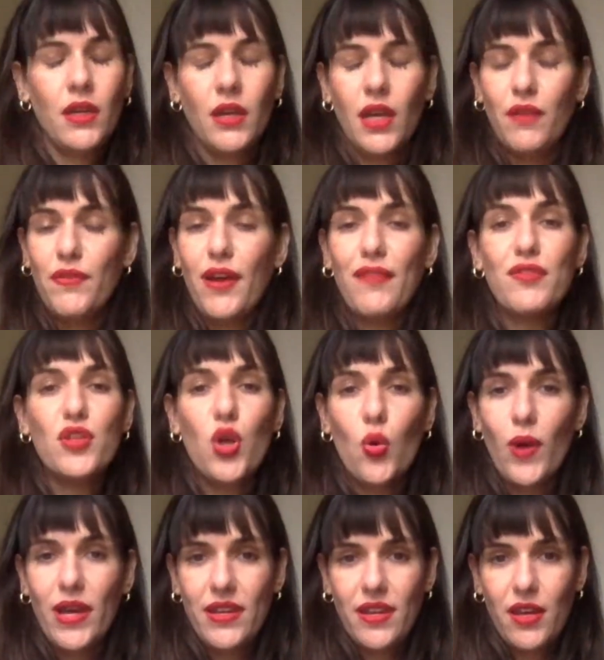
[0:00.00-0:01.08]
If you have no
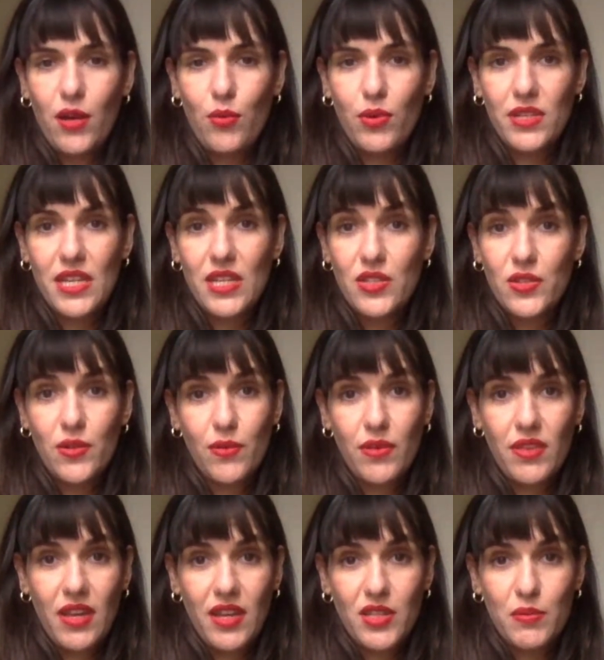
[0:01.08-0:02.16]
idea what these two
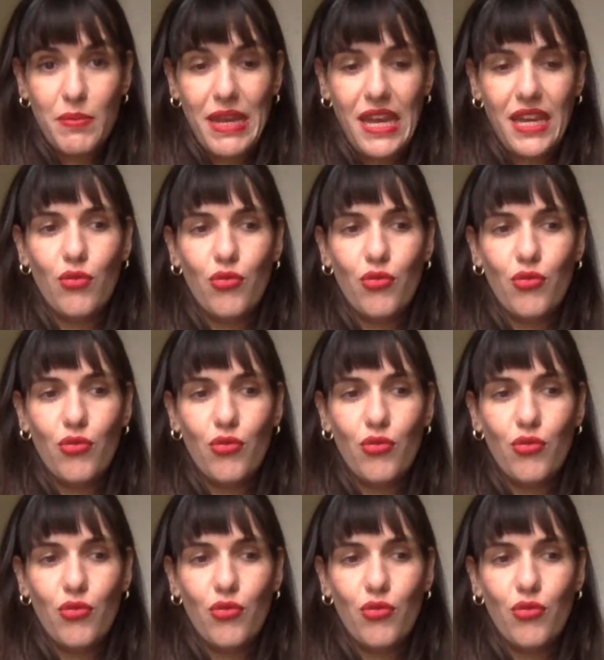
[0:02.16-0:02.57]
things mean,